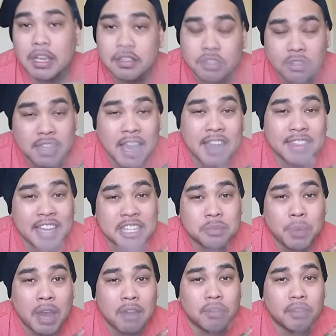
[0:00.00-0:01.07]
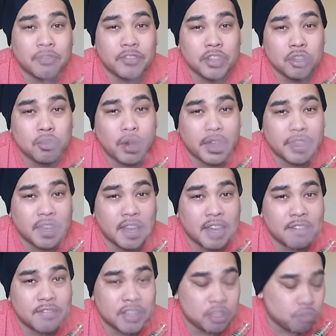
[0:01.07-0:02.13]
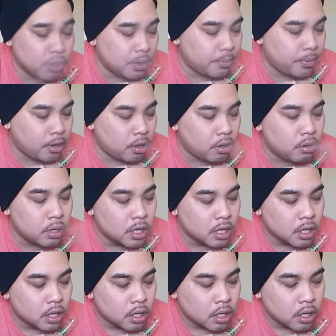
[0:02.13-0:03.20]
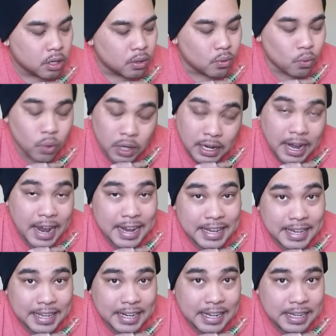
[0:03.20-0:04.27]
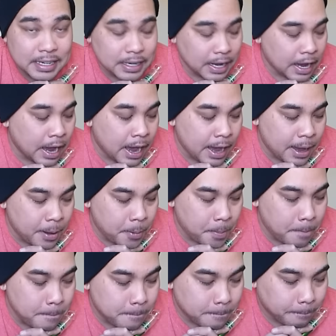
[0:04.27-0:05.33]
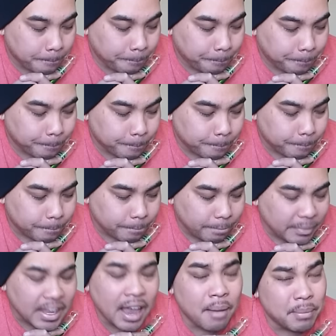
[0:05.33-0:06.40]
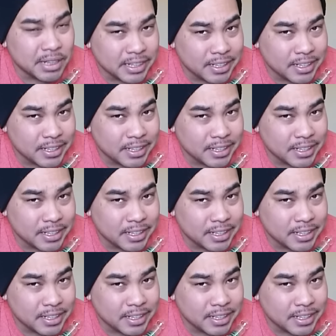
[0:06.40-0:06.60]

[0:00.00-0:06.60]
So yeah, that's my review on the Vitria bowl. Would I get it? I'm a